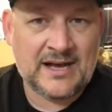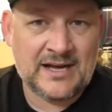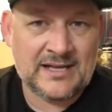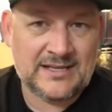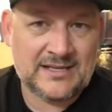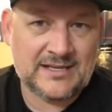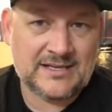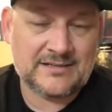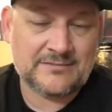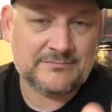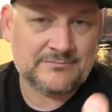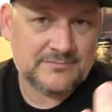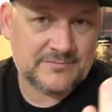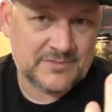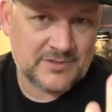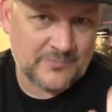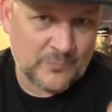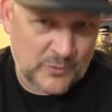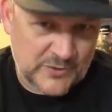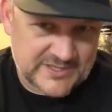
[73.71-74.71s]
a la
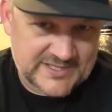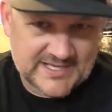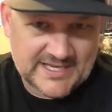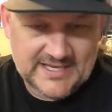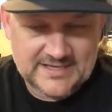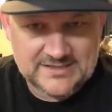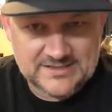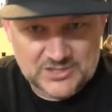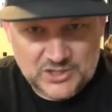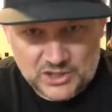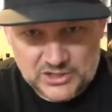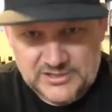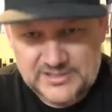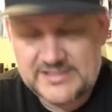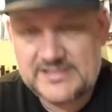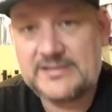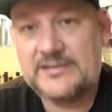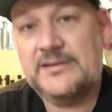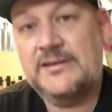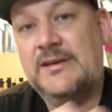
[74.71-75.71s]
whiskey in
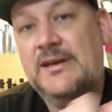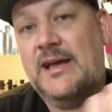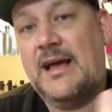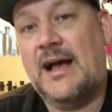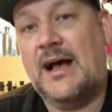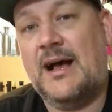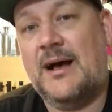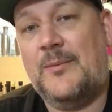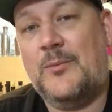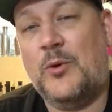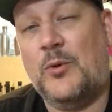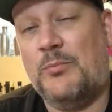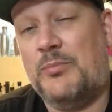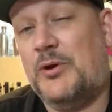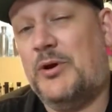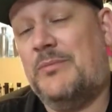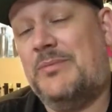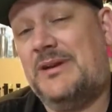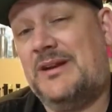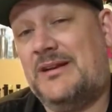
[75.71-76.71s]
Scotland um, or
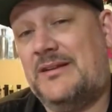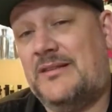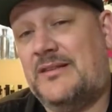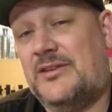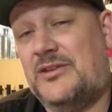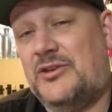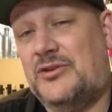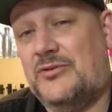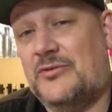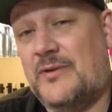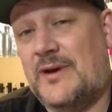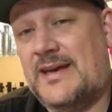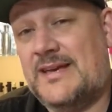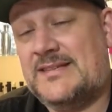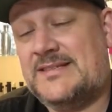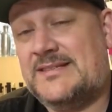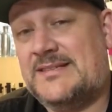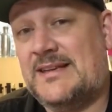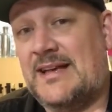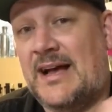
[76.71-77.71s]
bourbon in the U
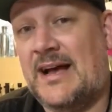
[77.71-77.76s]
S.